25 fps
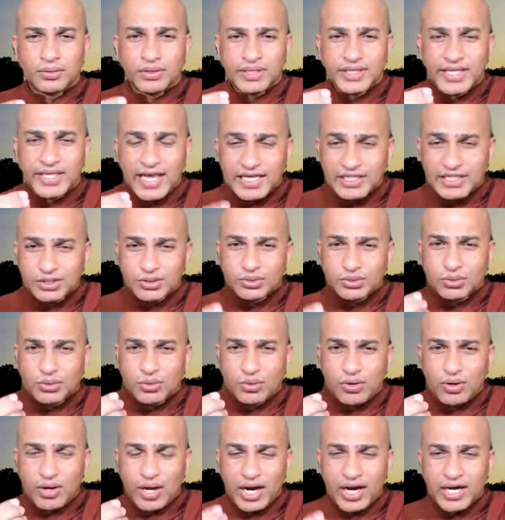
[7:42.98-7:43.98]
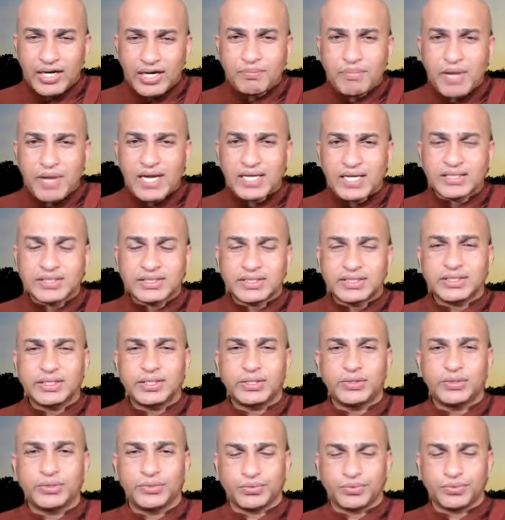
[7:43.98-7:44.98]
there is no unbalance
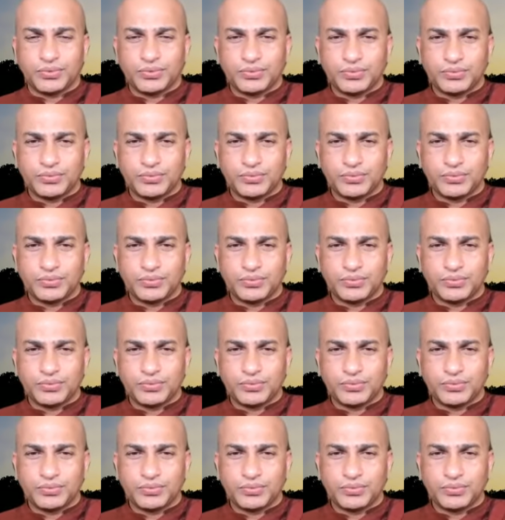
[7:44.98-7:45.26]
in you.